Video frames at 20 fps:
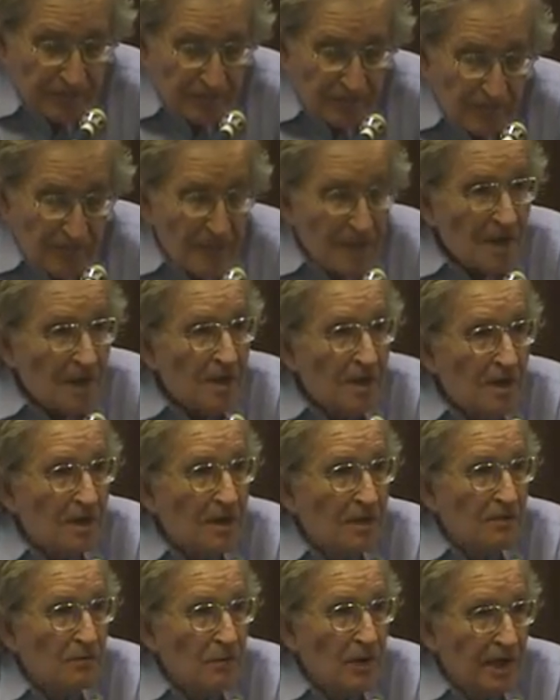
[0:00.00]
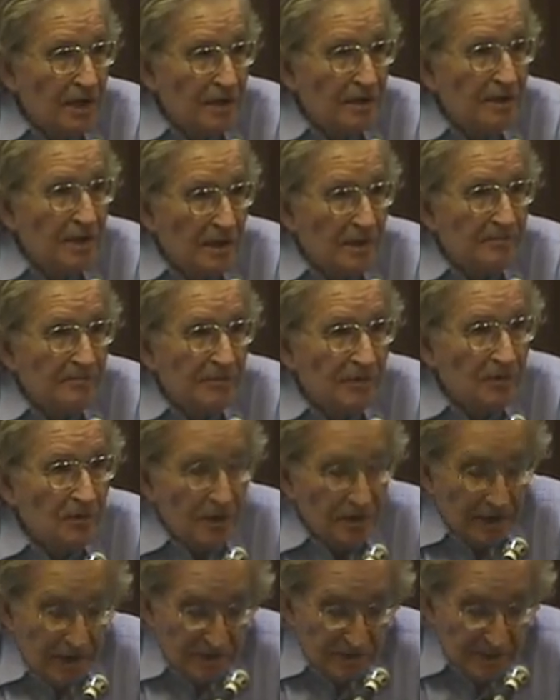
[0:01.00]
when, I'm quoting him now,
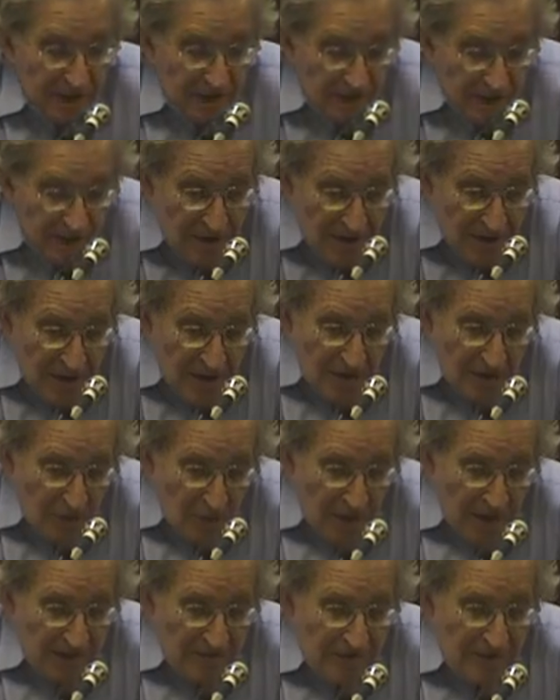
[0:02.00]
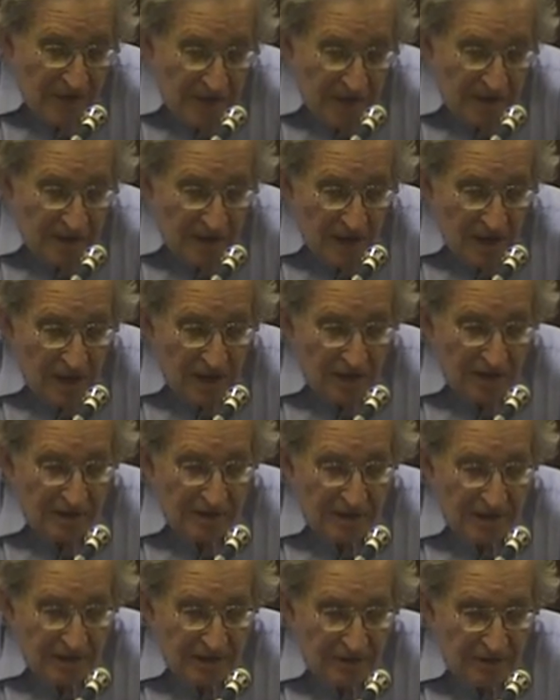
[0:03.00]
when Viet Cong terror
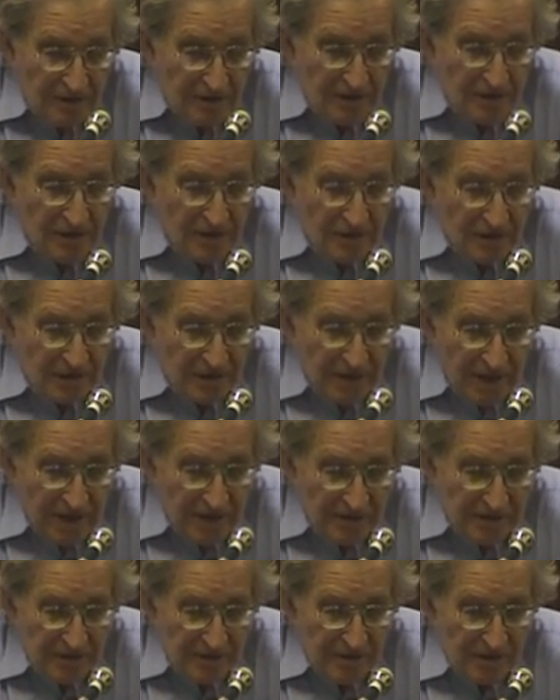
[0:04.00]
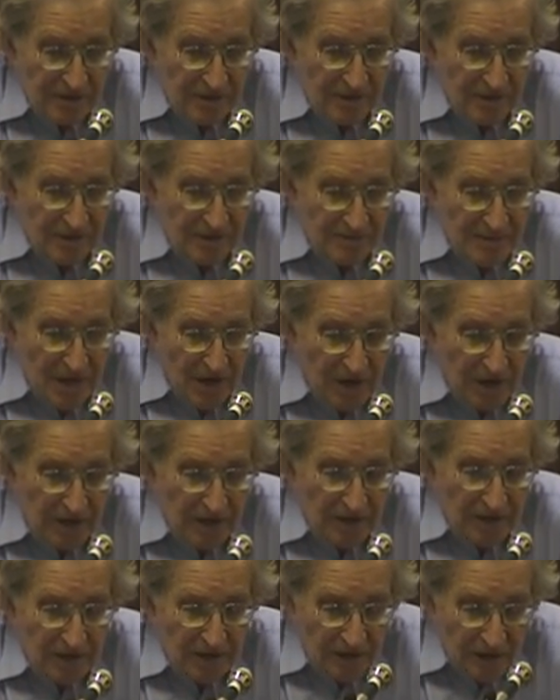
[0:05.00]
against the American
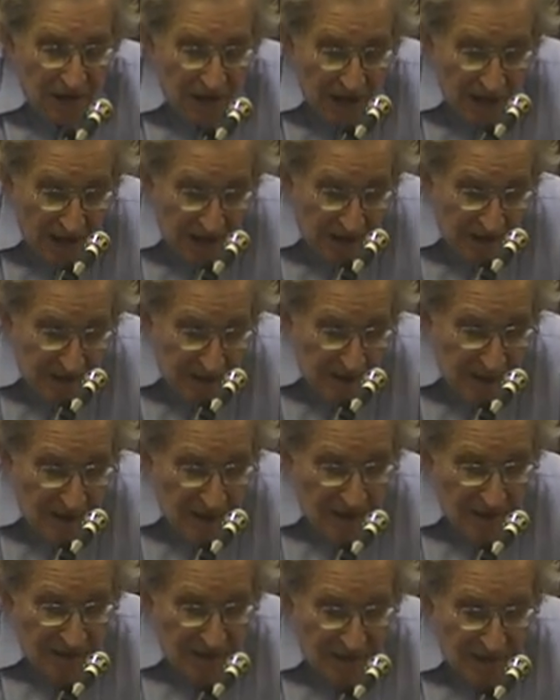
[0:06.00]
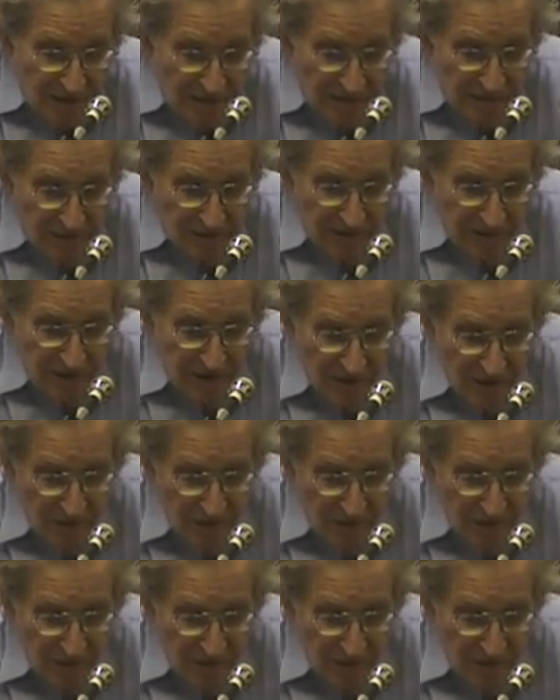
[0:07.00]
Goliath kindled the hopes that the